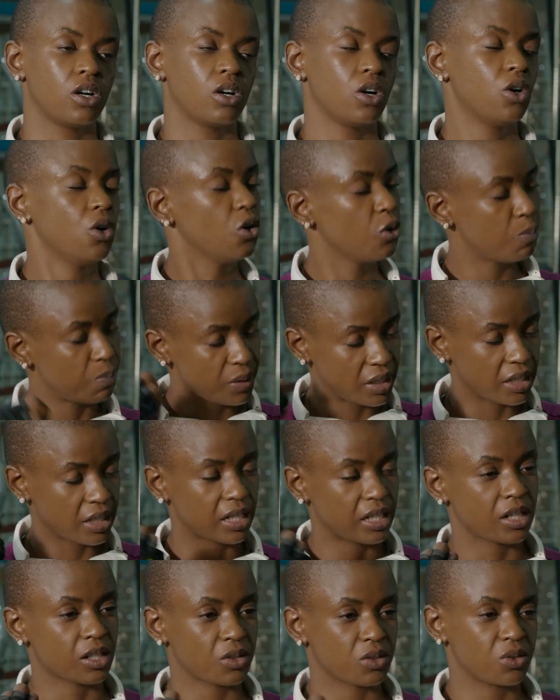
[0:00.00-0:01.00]
or being
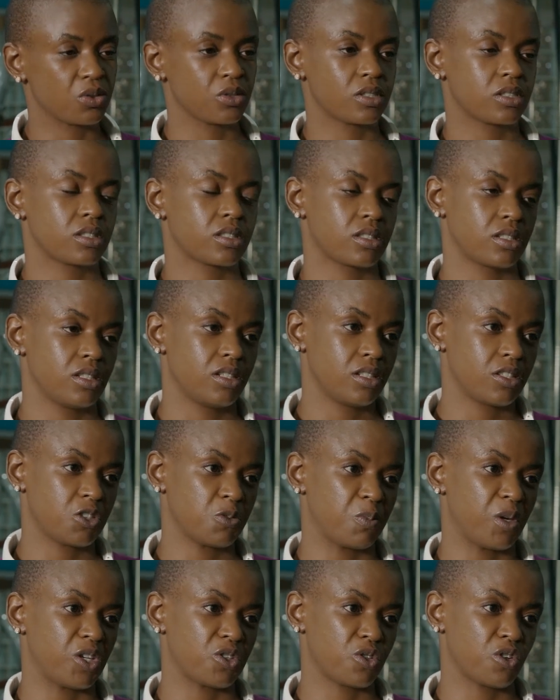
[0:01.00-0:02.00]
in a good
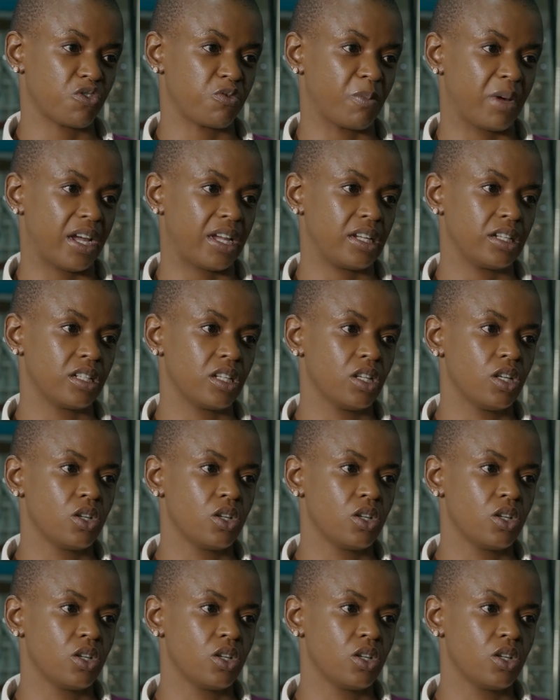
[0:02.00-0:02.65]
space of mind.